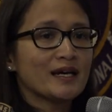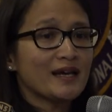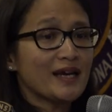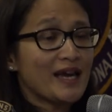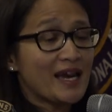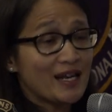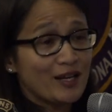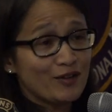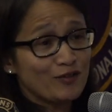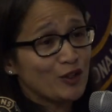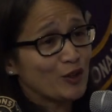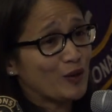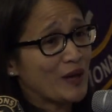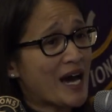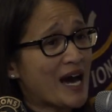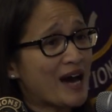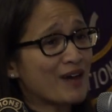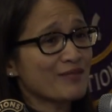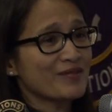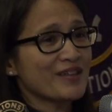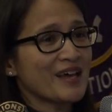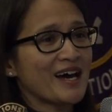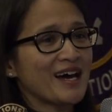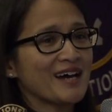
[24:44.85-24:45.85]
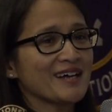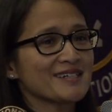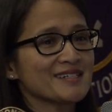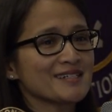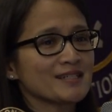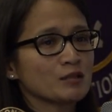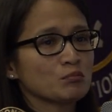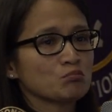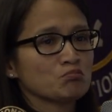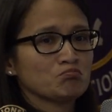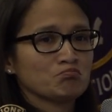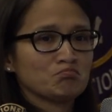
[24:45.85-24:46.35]
and if you have that
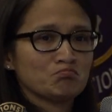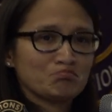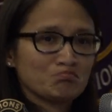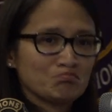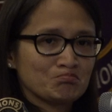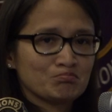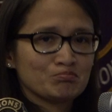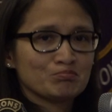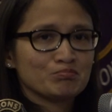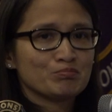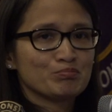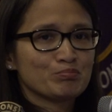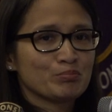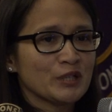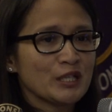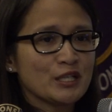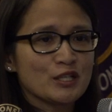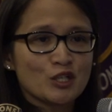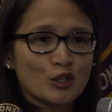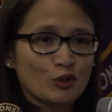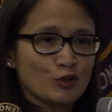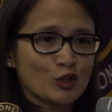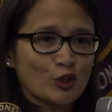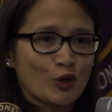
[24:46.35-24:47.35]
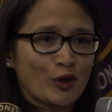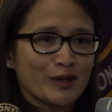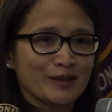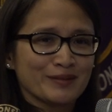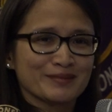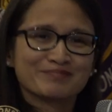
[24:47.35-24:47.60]
please don't join